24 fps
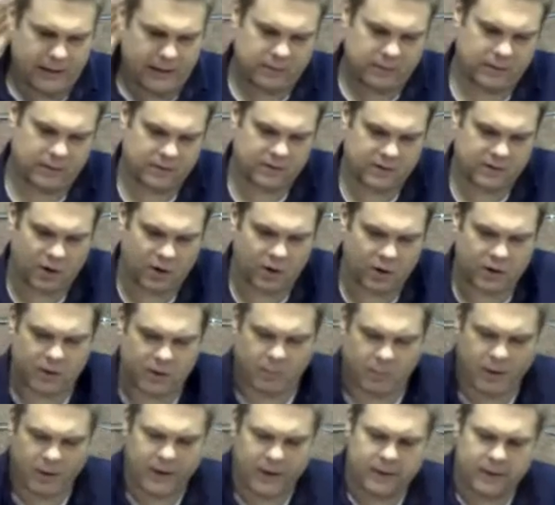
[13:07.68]
this
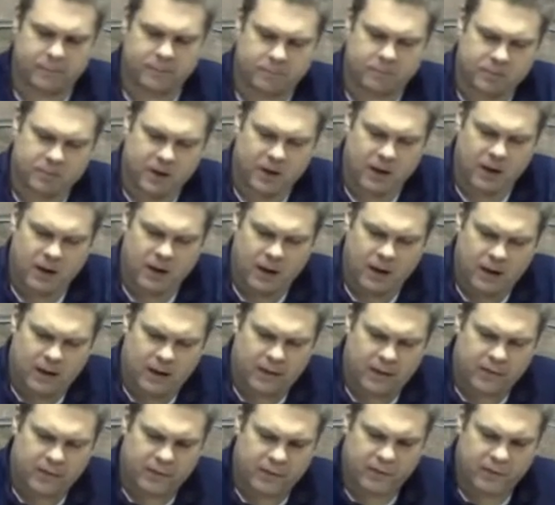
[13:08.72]
concubine,
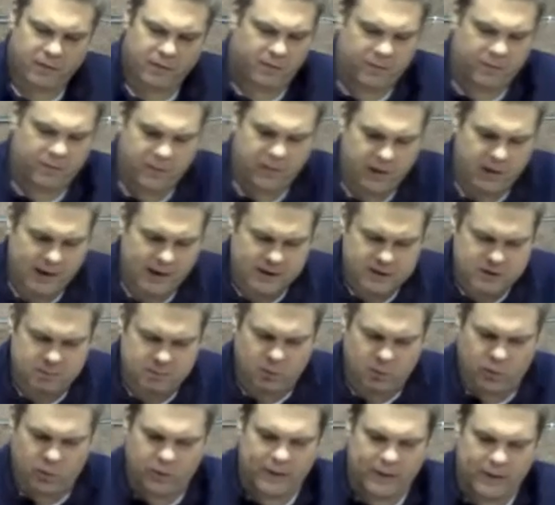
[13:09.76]
the next
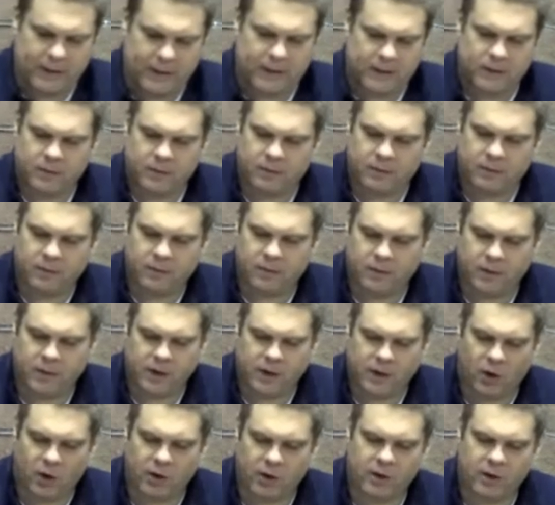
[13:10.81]
morning,
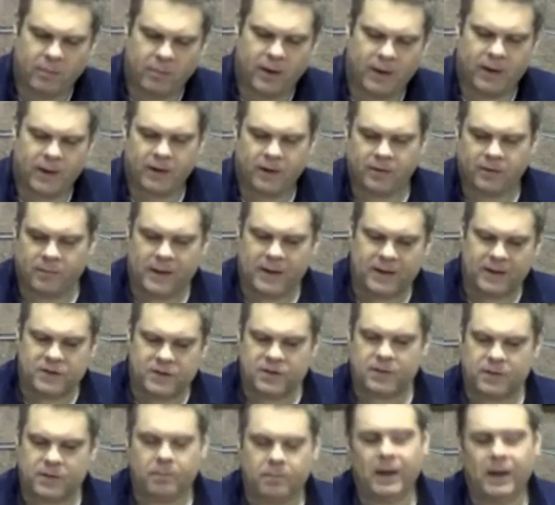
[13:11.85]
the concubine has
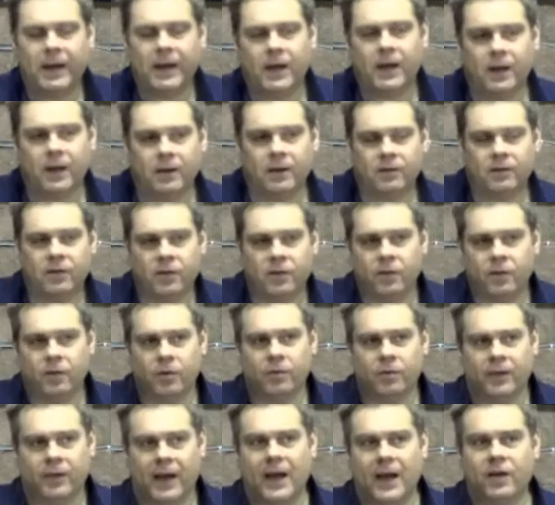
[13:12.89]
managed to make it
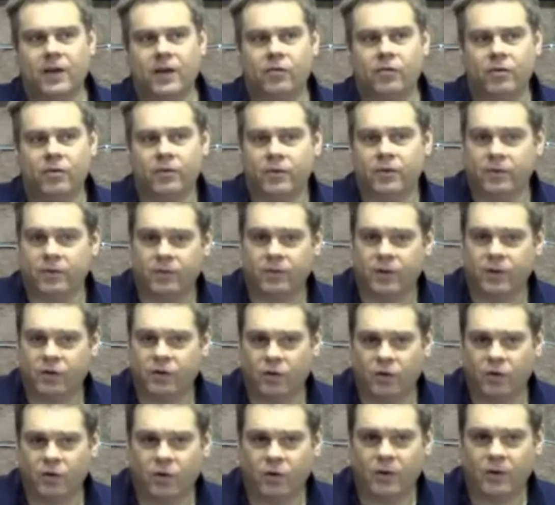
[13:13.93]
to the entrance of the
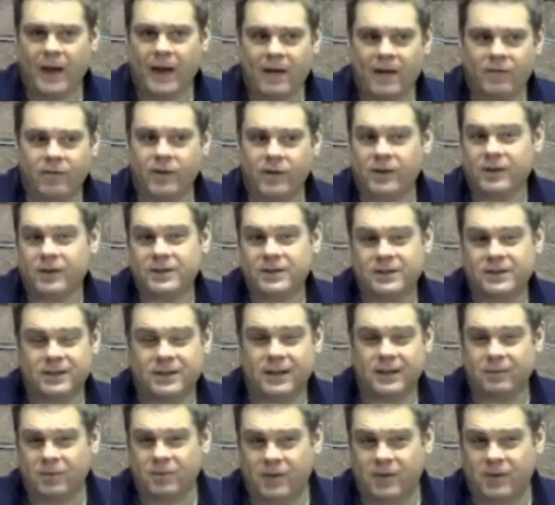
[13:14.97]
door and evidently
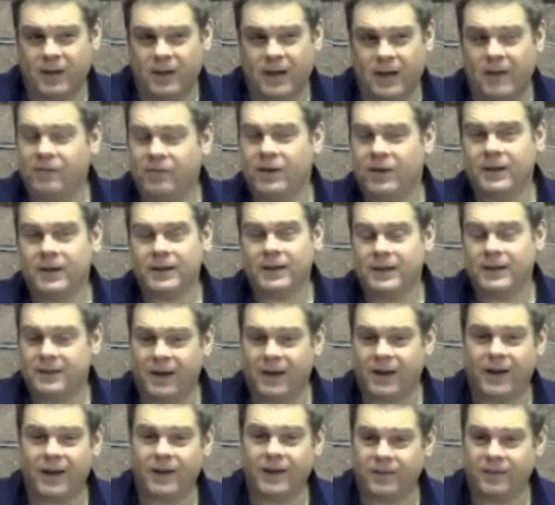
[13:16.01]
sleeps there, evidently
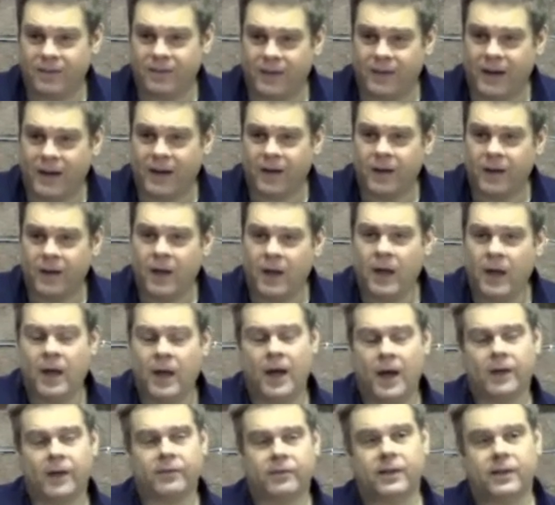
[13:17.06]
dies there.
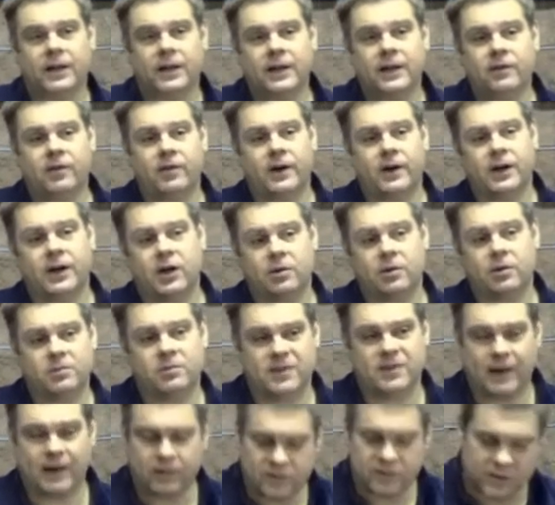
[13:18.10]
As the Levite
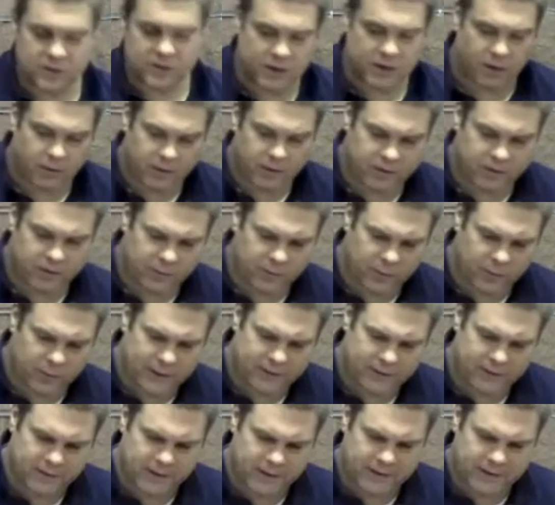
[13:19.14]
comes out to go on his
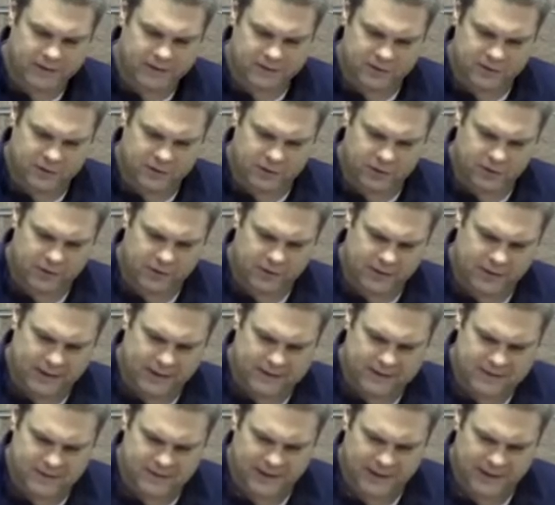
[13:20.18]
way the
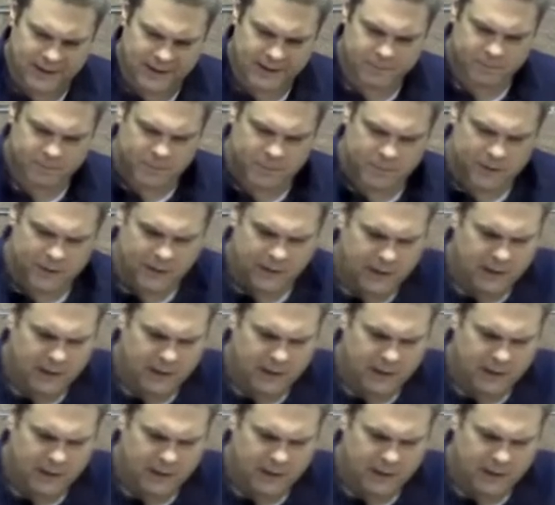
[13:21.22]
next day,